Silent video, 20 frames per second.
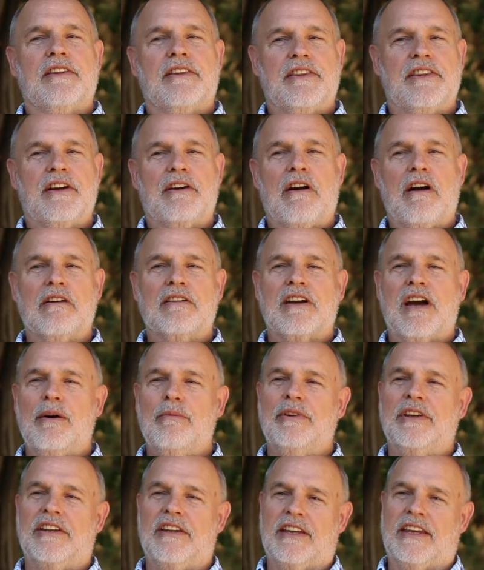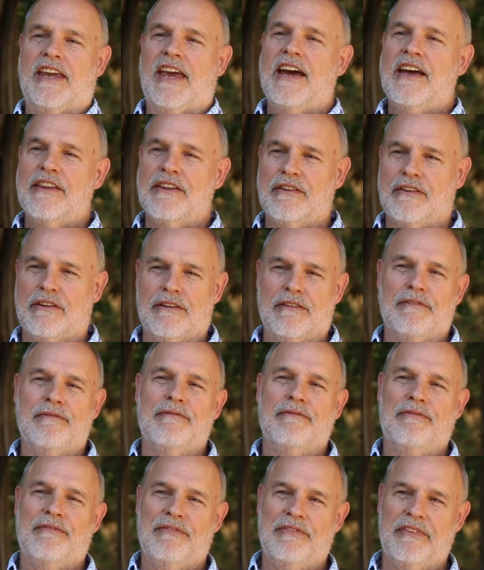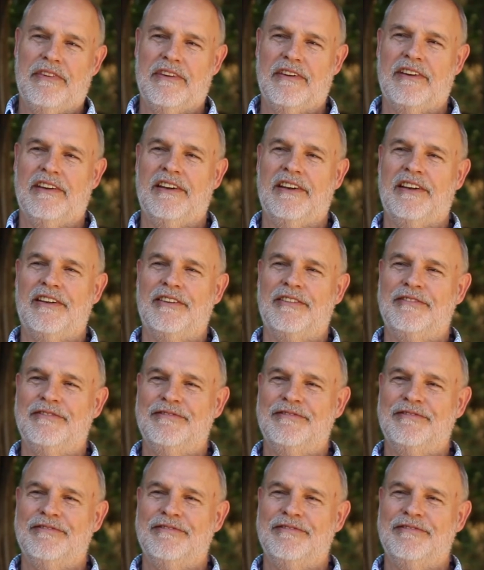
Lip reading: They're all coming together. Yeah.